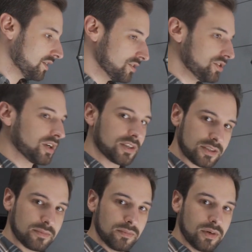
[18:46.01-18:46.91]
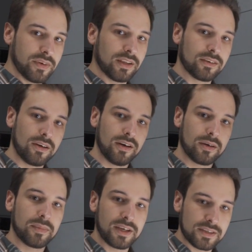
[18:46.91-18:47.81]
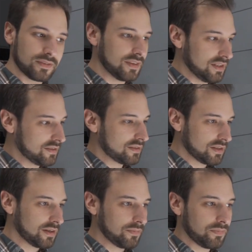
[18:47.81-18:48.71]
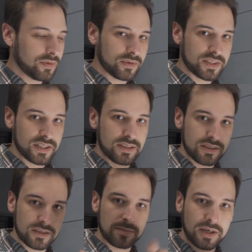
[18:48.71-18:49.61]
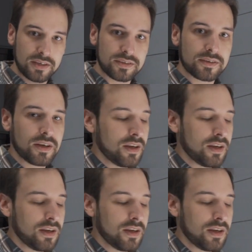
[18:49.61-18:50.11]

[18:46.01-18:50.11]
just moving along because of these resistance spikes.